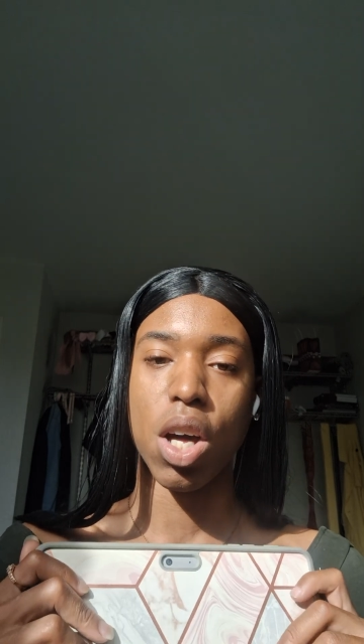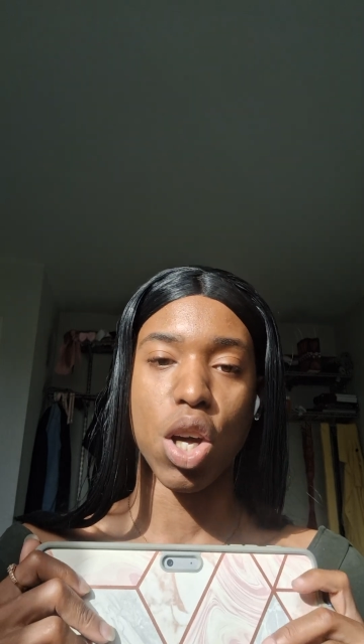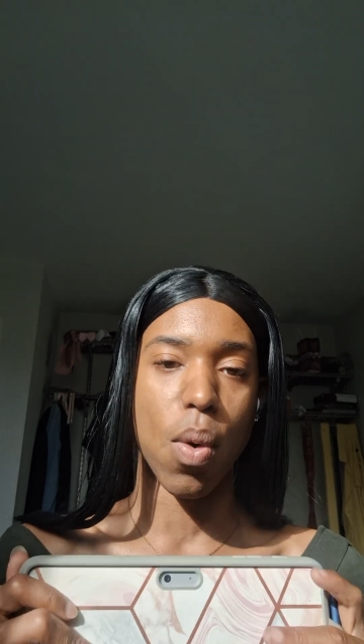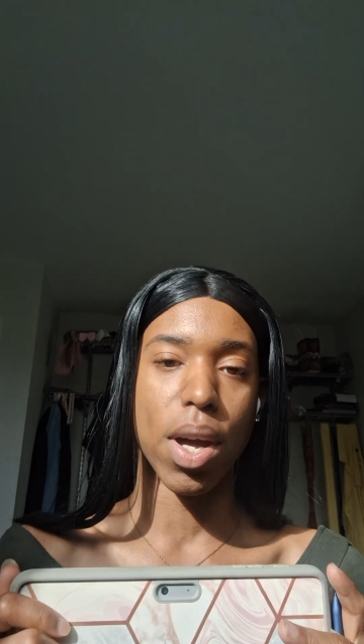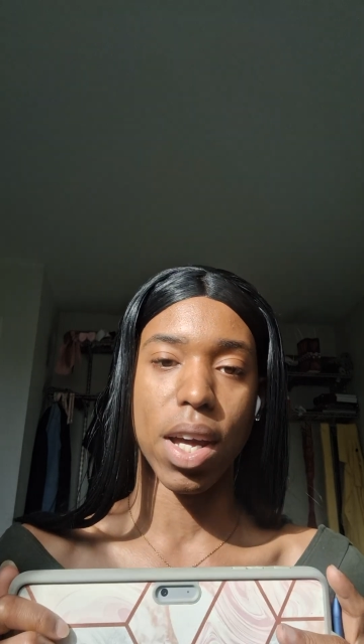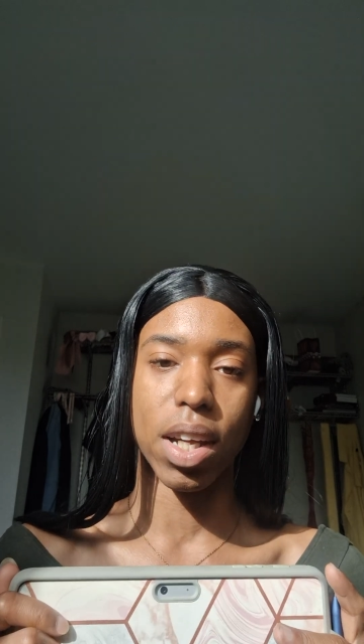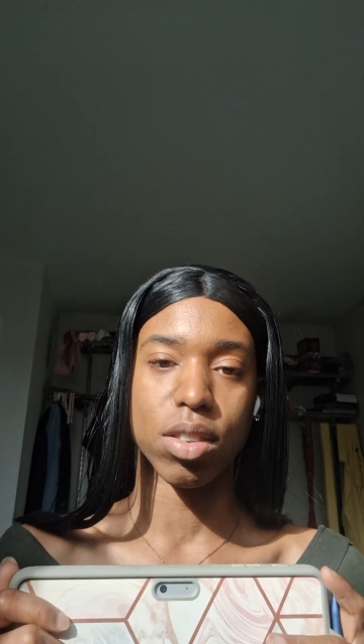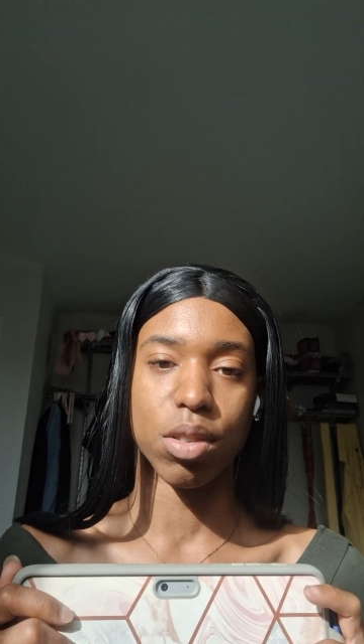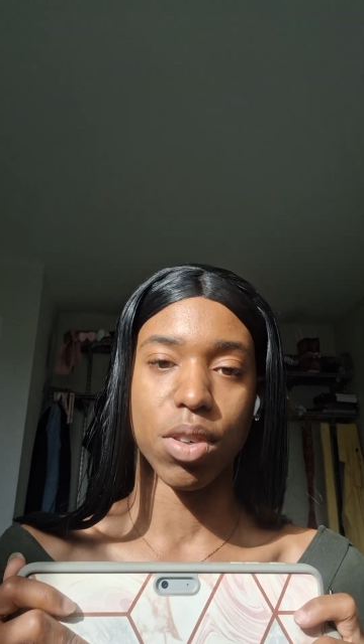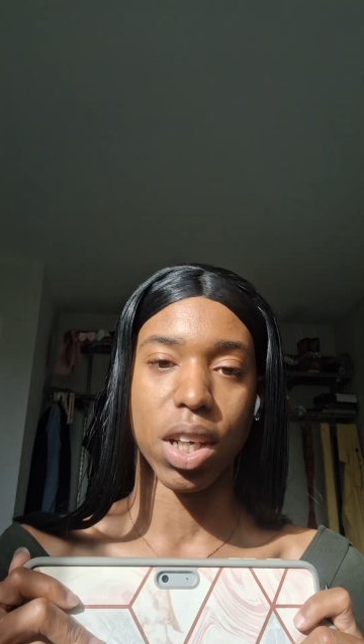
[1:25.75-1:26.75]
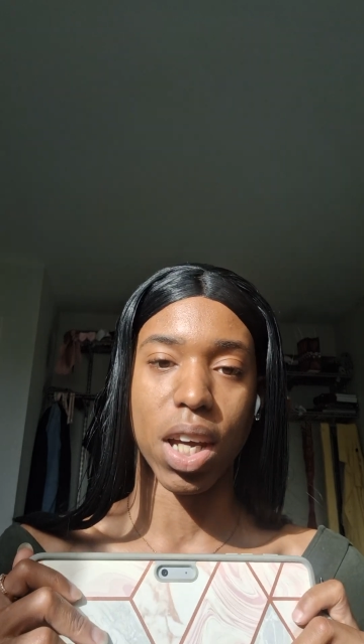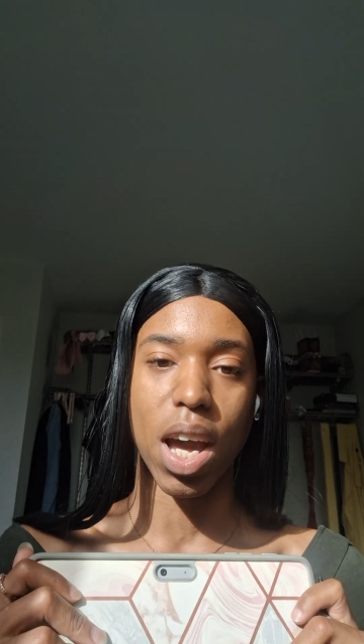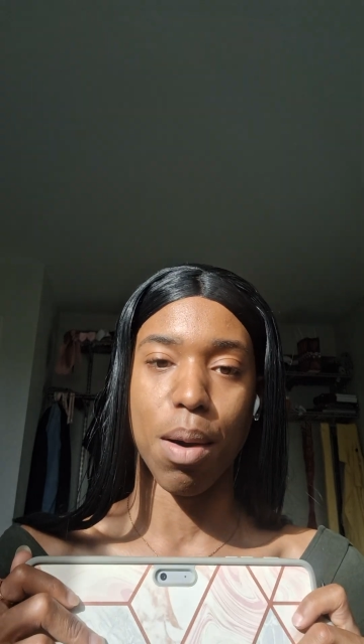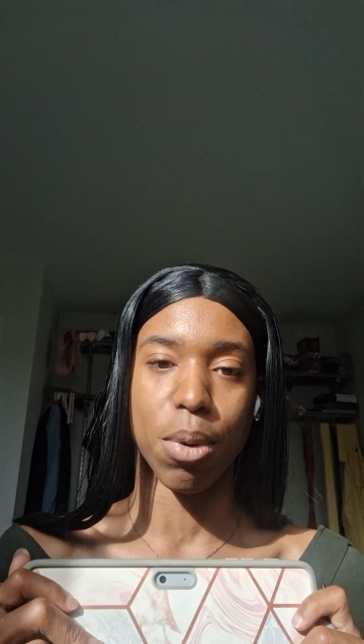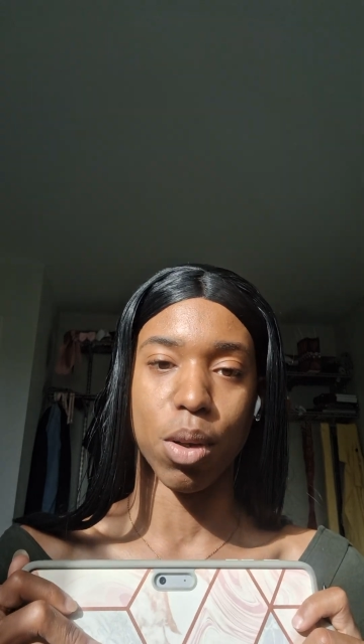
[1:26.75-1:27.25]
going against the freaking
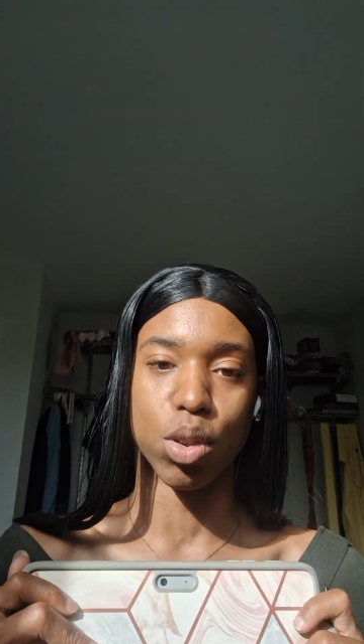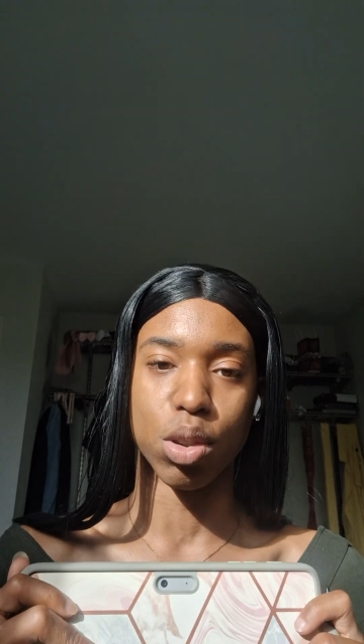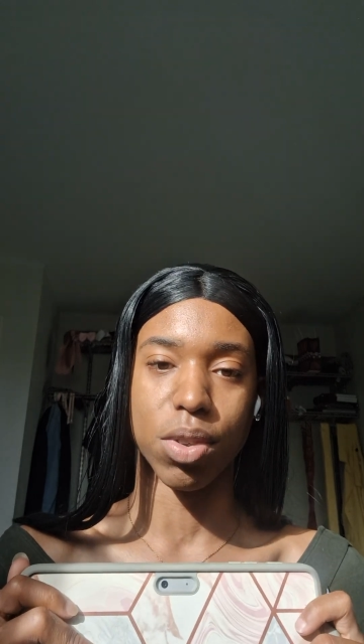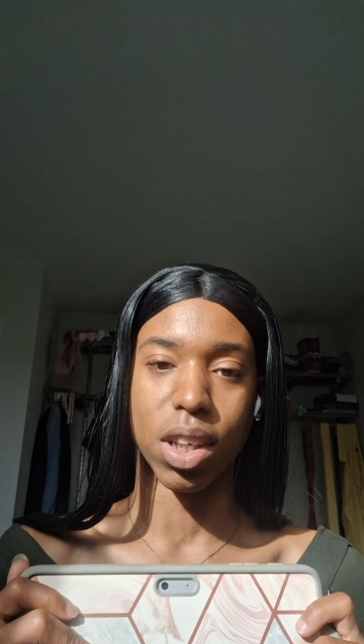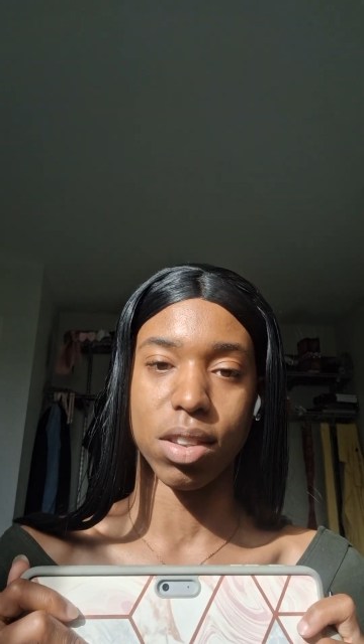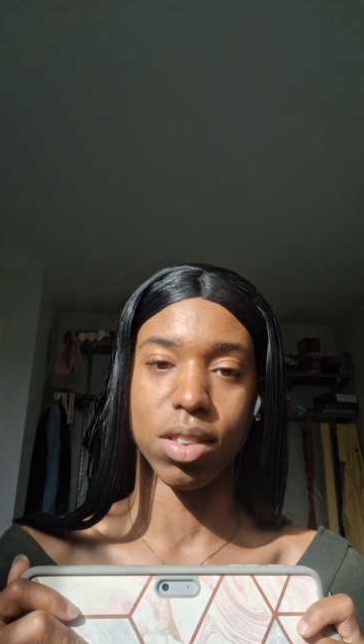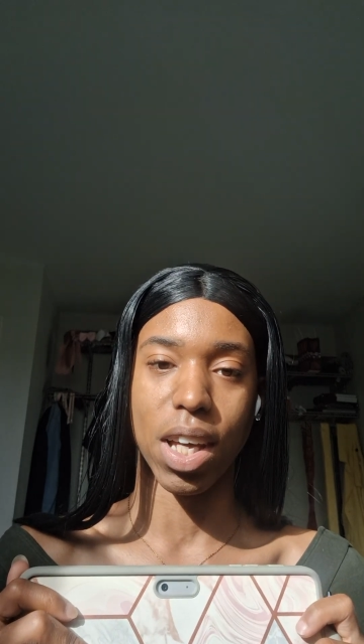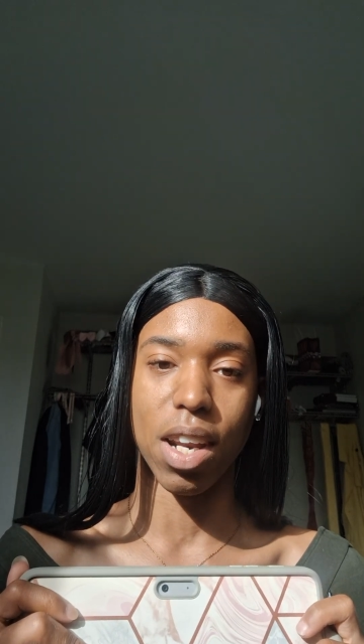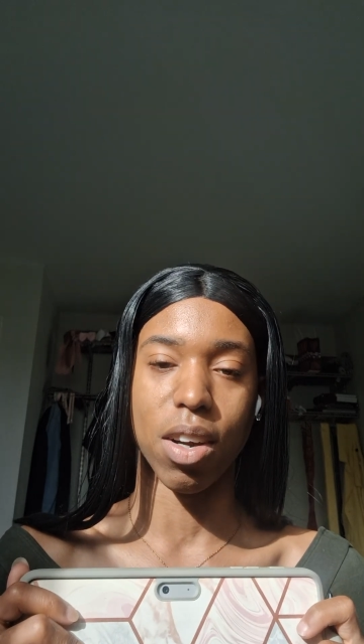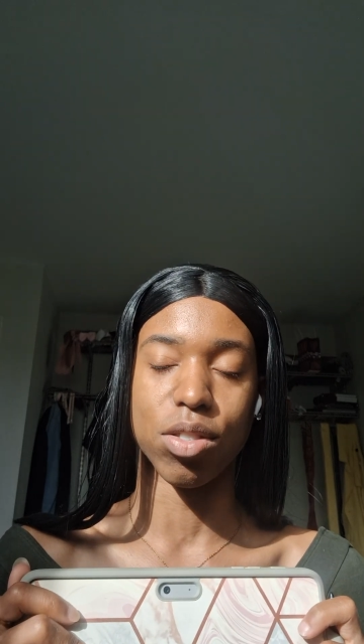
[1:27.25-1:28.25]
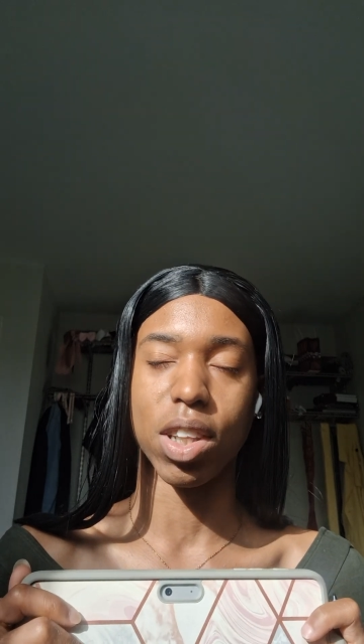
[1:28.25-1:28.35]
air pollution freaking standards,